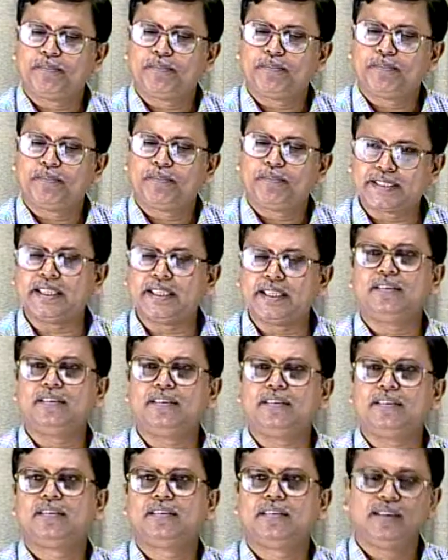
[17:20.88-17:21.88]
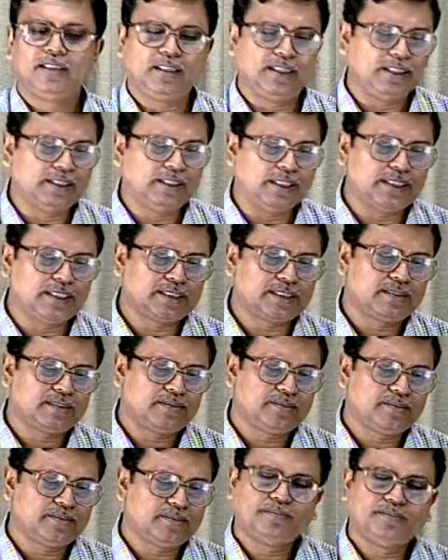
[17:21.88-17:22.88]
present in this
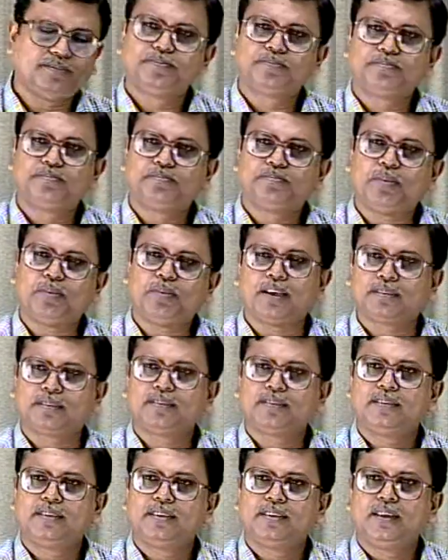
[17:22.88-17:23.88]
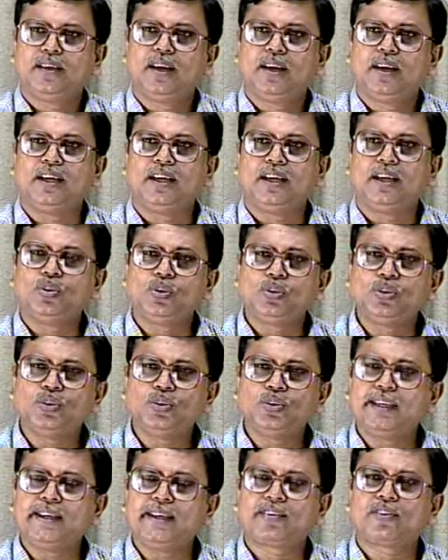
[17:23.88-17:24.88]
path and those
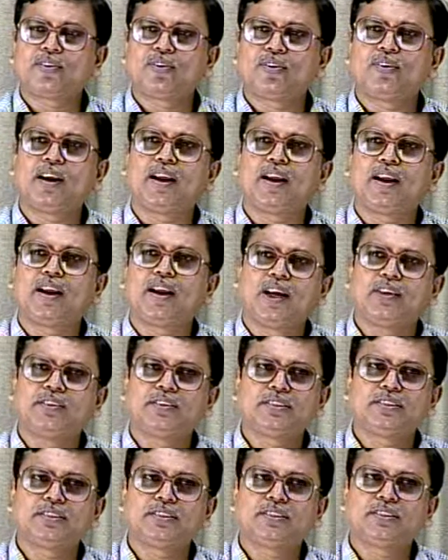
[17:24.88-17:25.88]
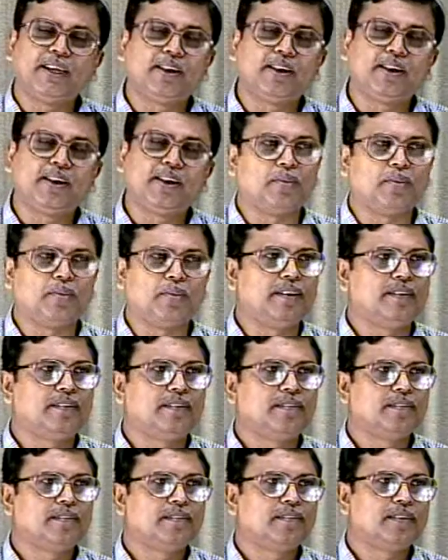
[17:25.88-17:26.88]
electron and ions may recombine
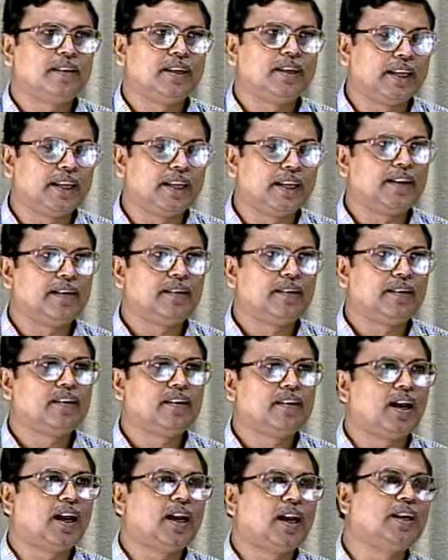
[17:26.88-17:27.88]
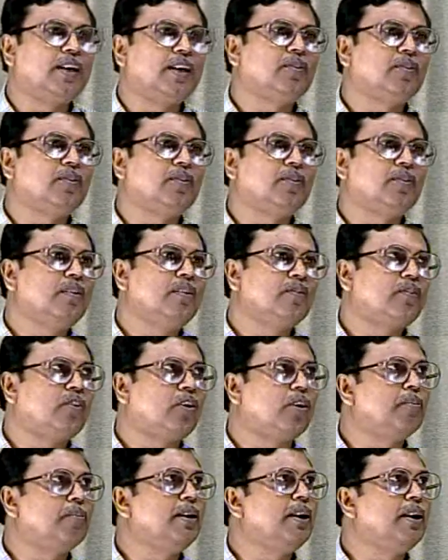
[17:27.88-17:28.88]
again and it will
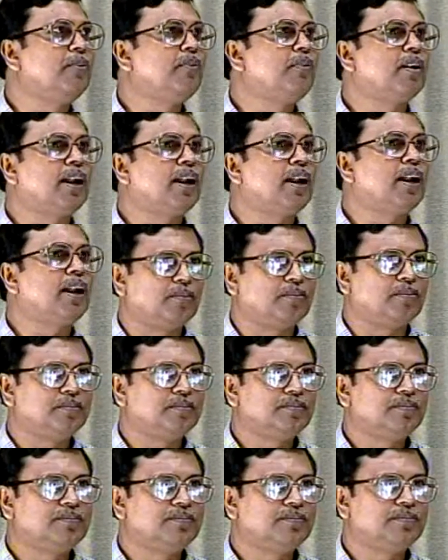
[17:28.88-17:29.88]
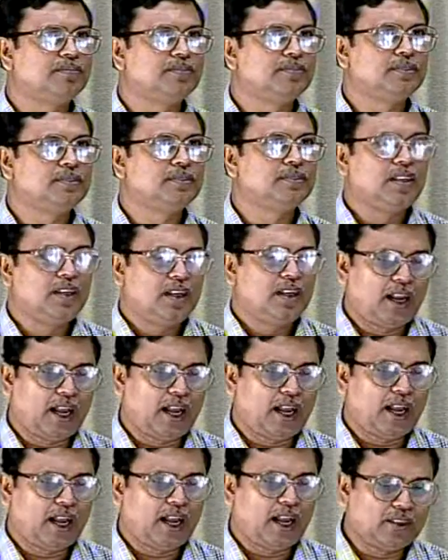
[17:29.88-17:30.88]
form a neutral atom
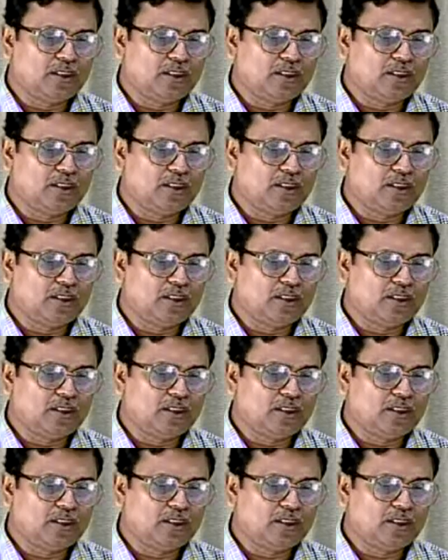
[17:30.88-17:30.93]
and